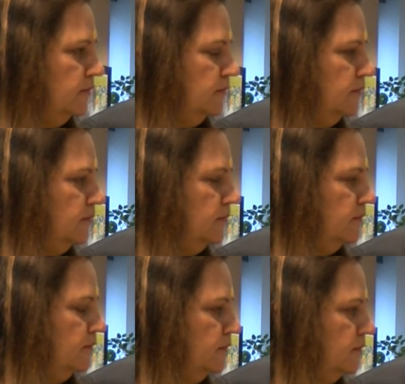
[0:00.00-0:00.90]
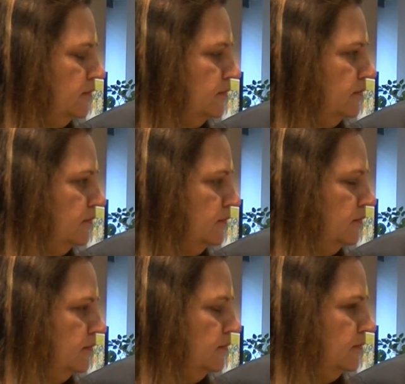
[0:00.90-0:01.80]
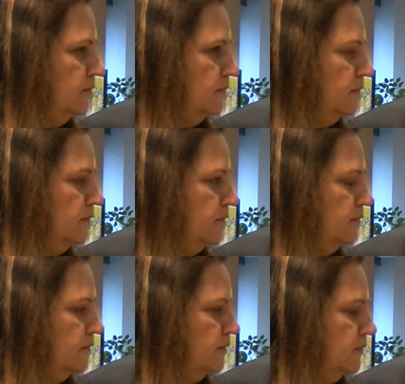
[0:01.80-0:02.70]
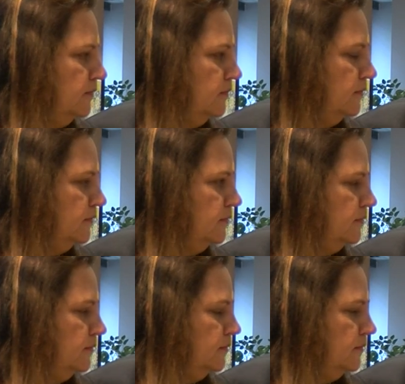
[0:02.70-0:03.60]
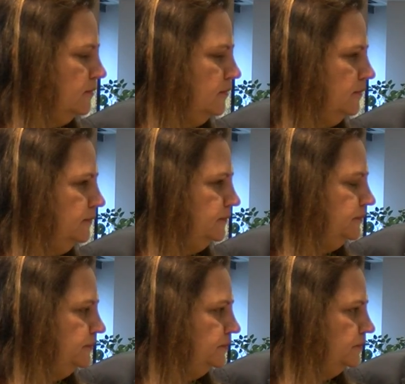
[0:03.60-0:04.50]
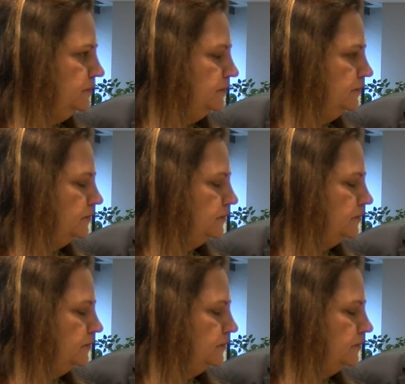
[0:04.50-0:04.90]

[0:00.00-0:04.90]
(not speaking)